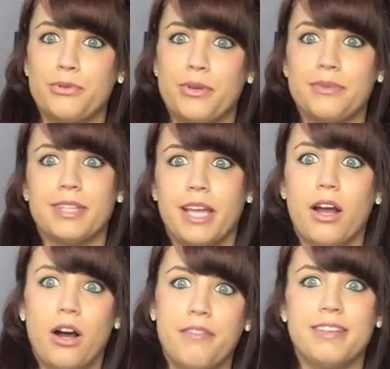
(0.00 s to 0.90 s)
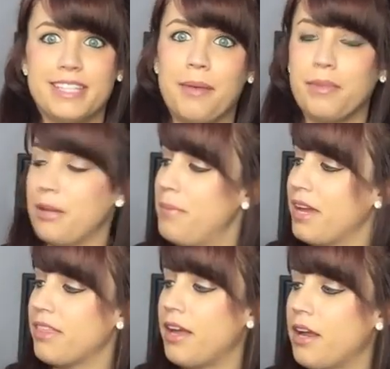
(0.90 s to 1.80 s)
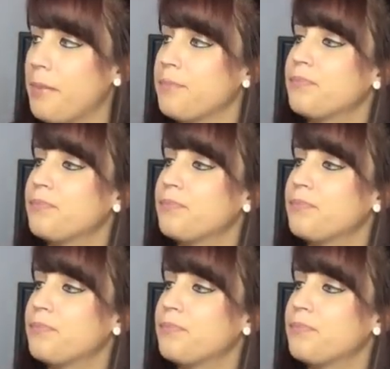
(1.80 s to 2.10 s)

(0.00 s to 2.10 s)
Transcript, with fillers: So I was like, obviously I'm gonna pick that up.